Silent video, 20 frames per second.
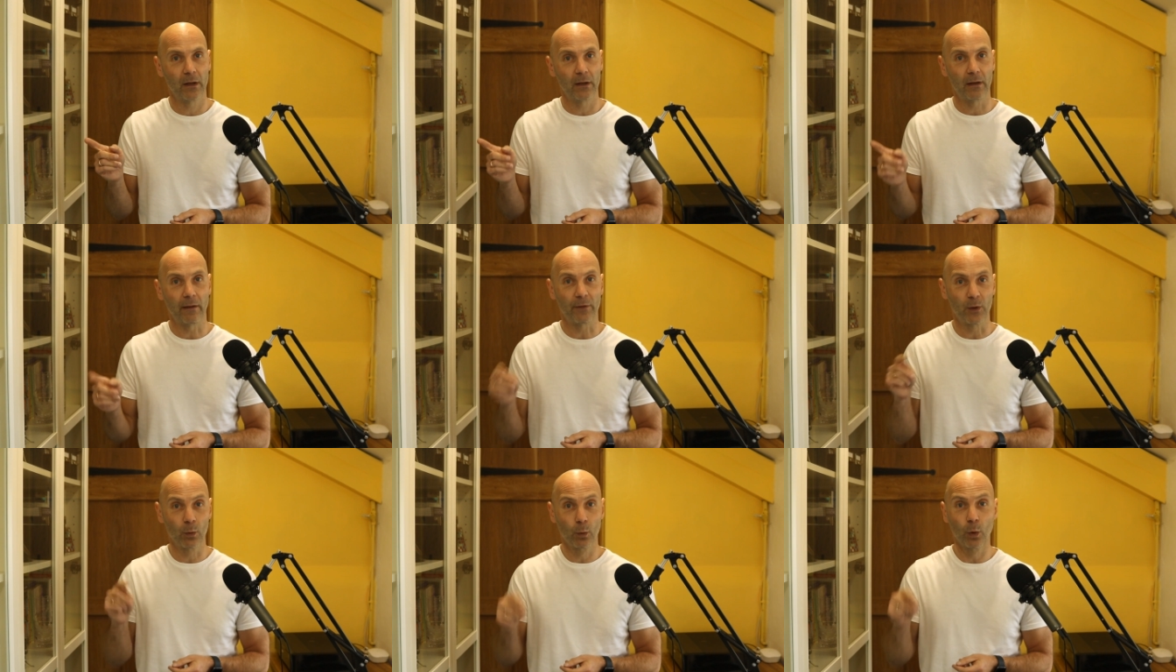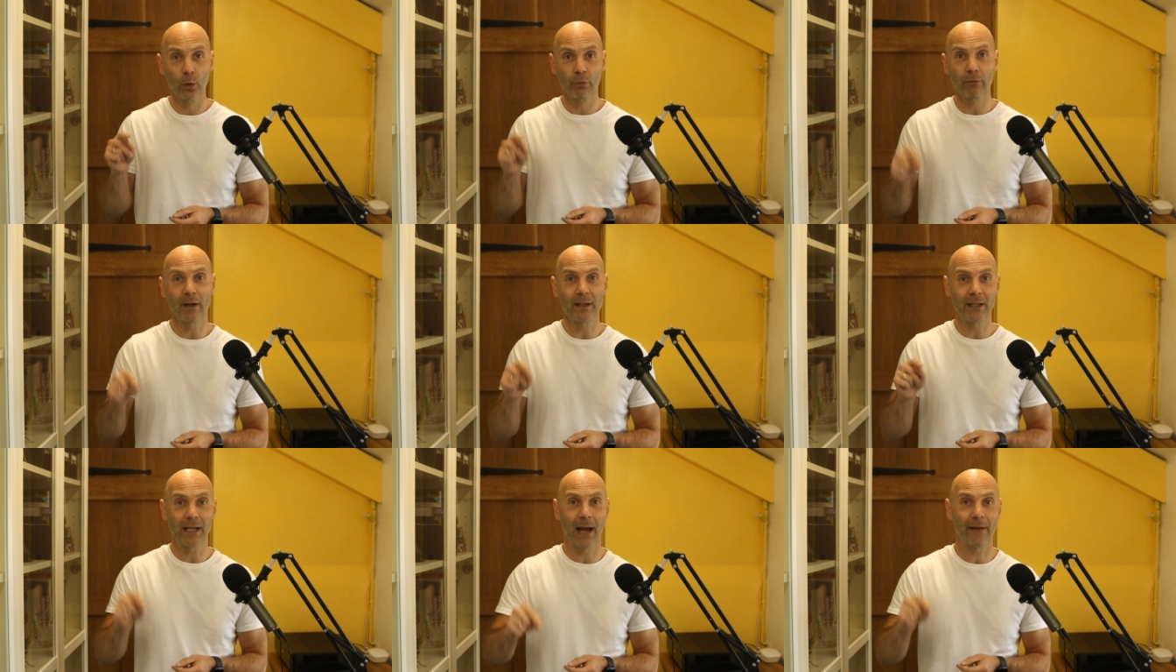If you
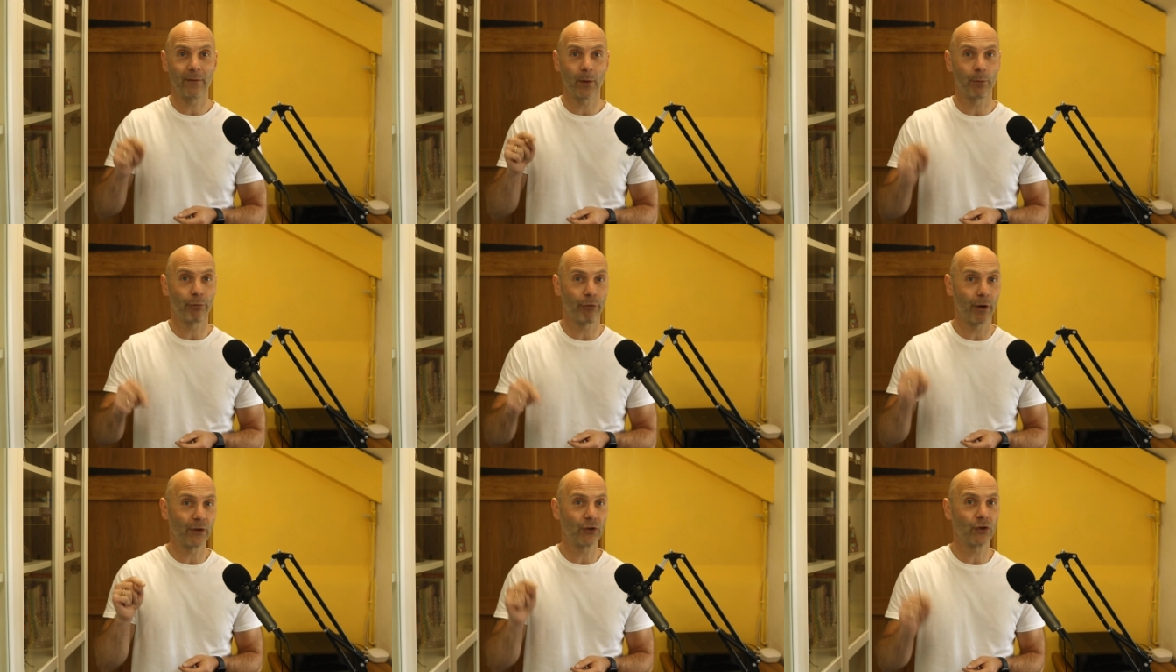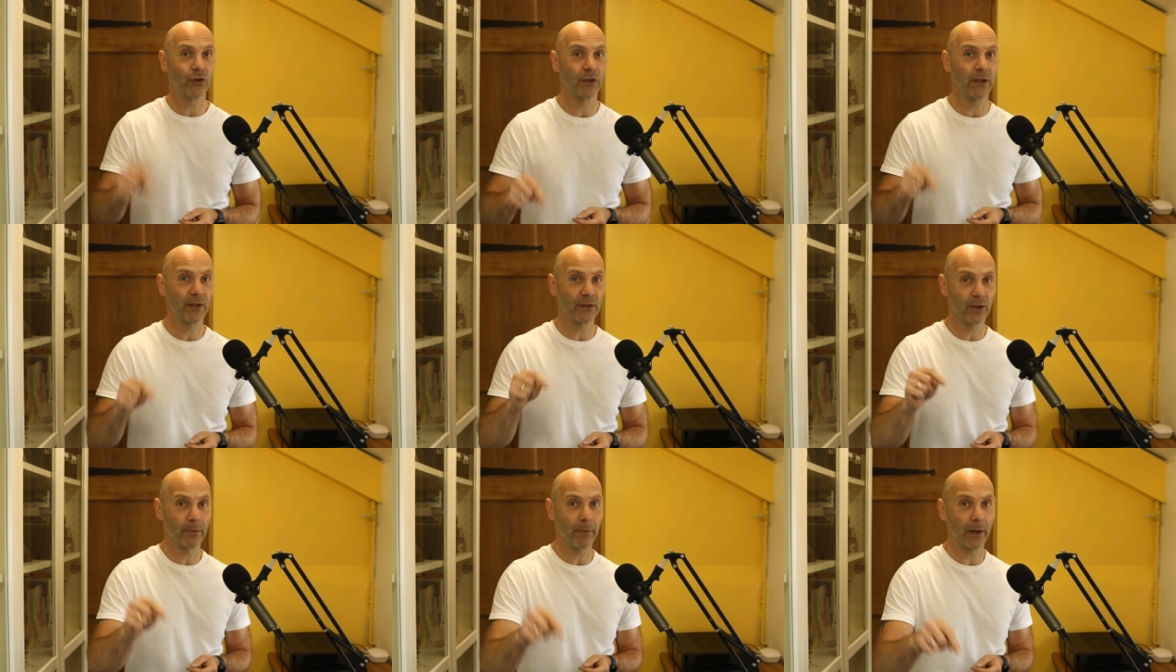already have a
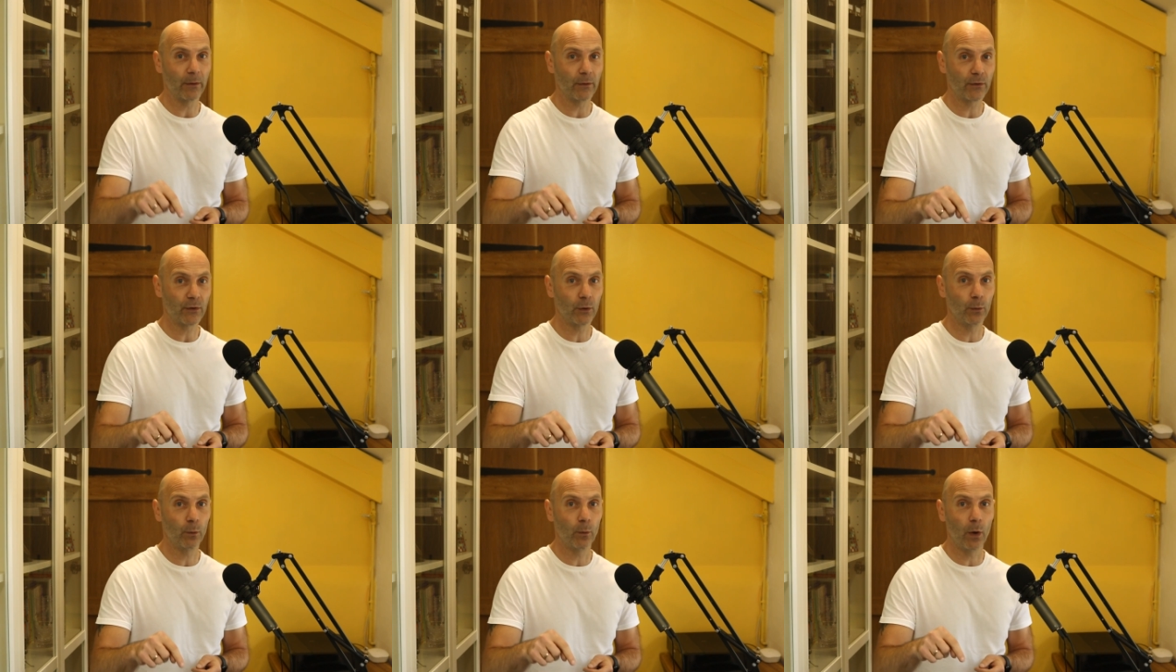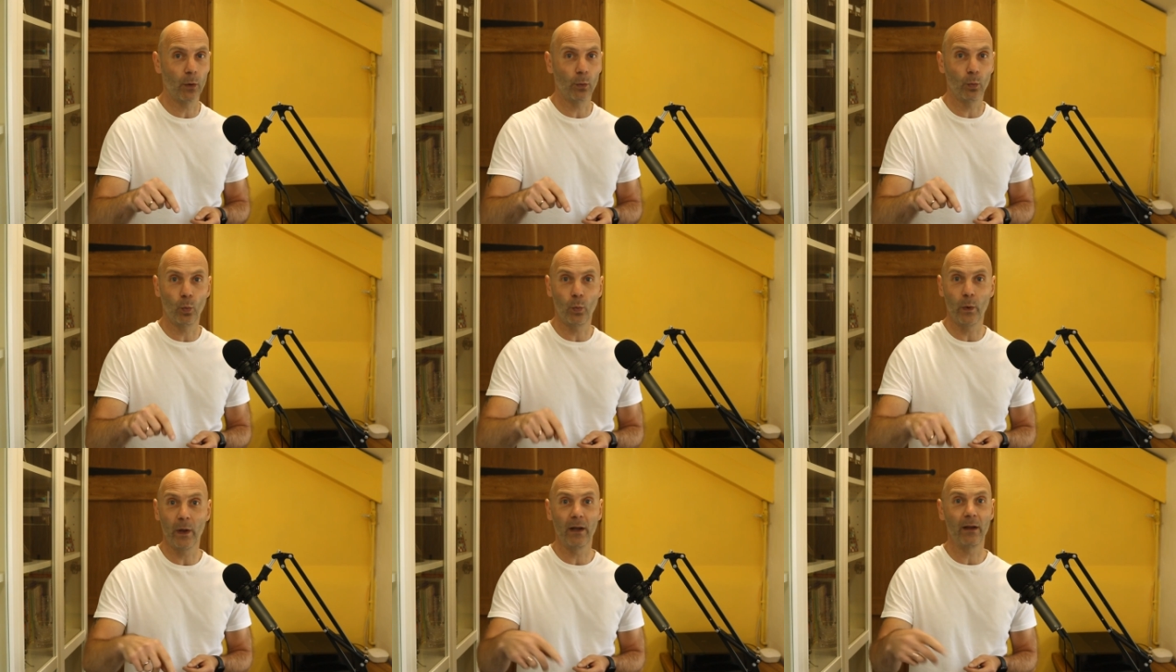prejudice about
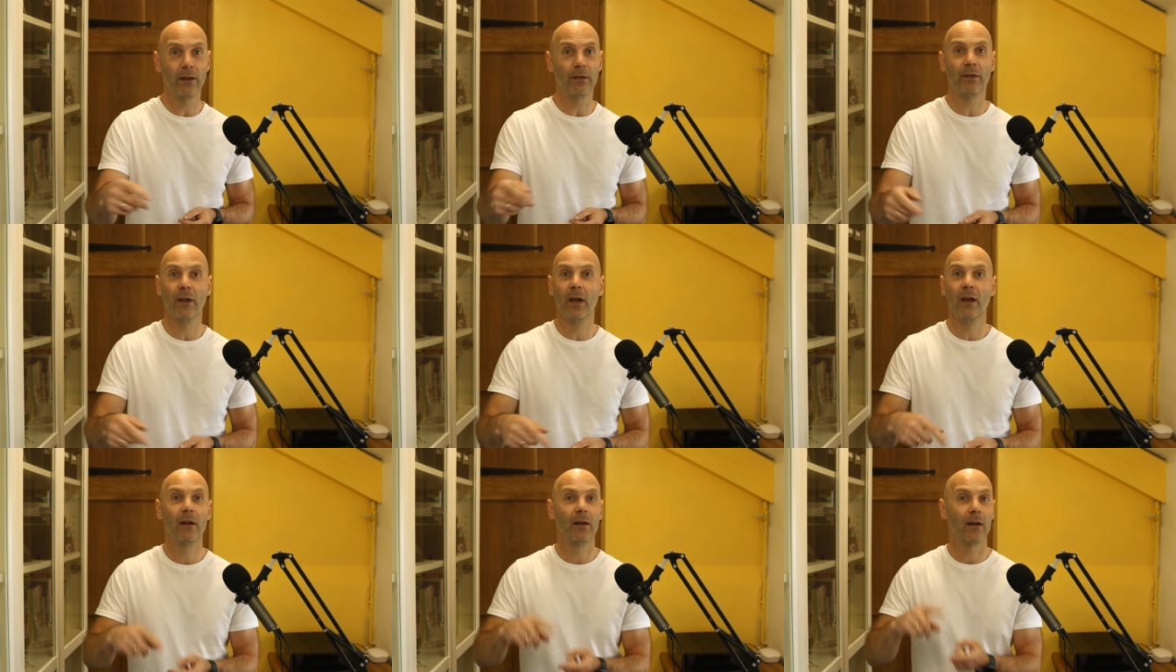someone with